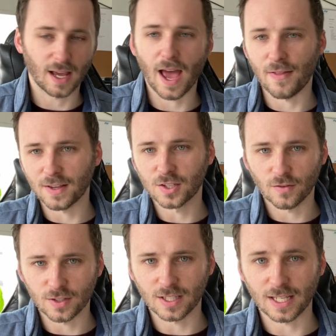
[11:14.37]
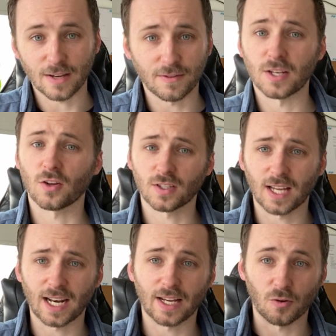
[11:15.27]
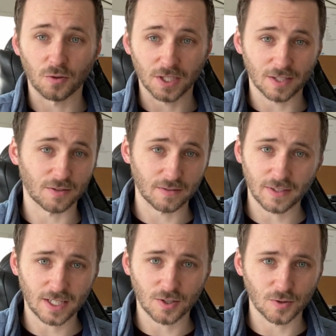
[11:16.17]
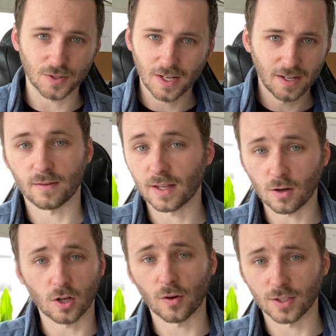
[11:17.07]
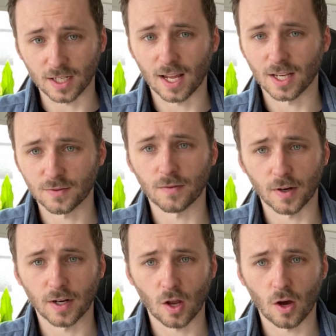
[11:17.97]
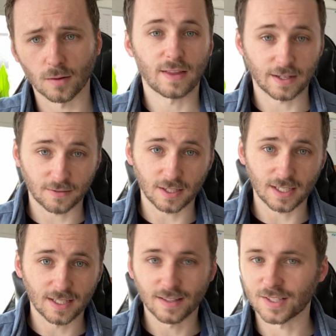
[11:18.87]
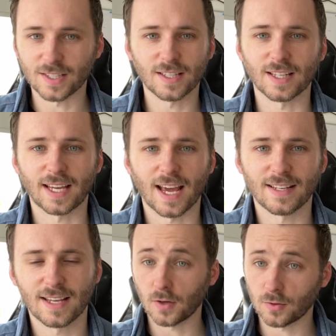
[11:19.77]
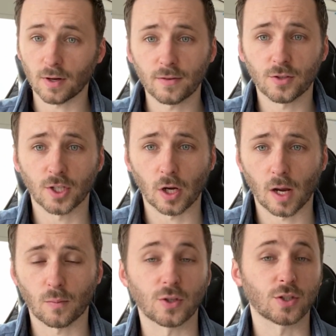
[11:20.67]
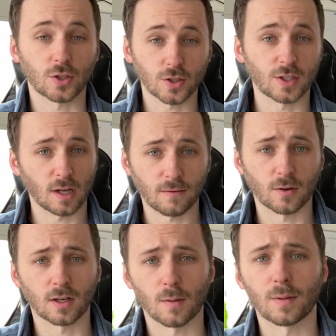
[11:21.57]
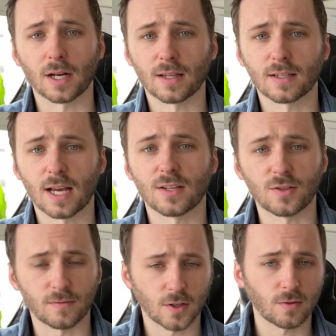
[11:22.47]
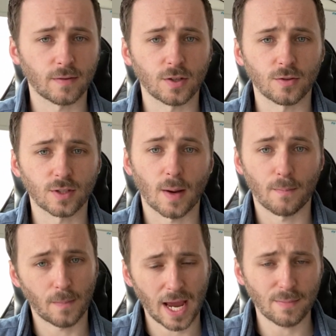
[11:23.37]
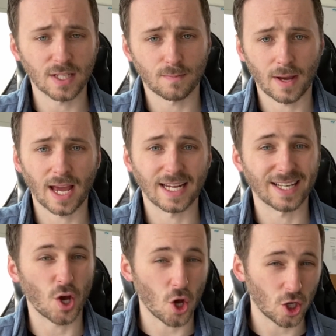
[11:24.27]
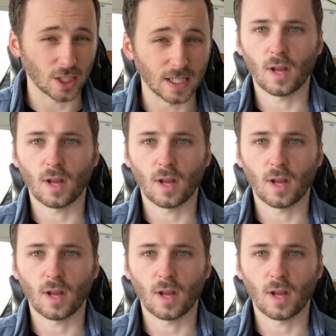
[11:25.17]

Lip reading: And this obviously, if they're not selling or delivering vehicles, they're not going to last for very long. Thankfully, this isn't the case. Deferred revenues are going up, which is a good sign for a company like this, as deferred revenues are payments paid early.